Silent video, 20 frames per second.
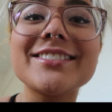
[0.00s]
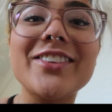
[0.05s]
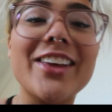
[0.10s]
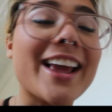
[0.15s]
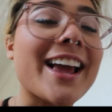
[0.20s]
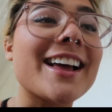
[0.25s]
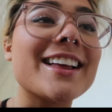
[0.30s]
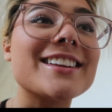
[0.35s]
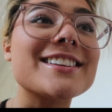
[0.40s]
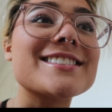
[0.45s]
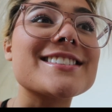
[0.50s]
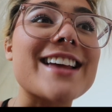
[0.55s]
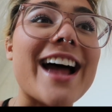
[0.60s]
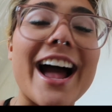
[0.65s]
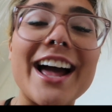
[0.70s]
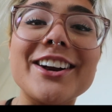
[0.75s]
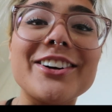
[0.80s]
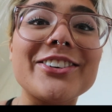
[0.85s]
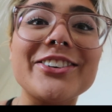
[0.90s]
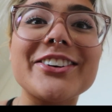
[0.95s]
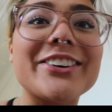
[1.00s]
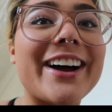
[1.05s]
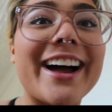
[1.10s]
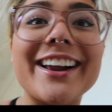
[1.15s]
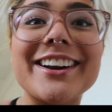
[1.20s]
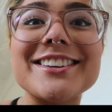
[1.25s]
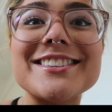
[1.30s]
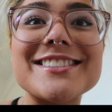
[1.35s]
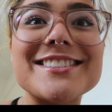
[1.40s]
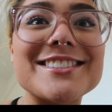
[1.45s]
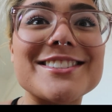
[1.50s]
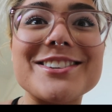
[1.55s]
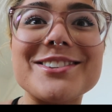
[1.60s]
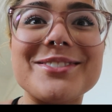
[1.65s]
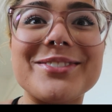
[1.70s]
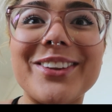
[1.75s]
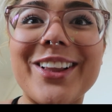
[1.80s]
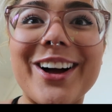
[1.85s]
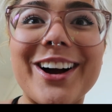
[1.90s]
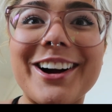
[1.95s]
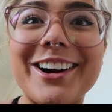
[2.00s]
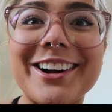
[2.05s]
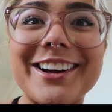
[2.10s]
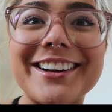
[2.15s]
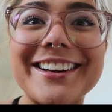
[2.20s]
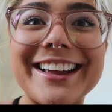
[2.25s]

because I don't know how to do vlog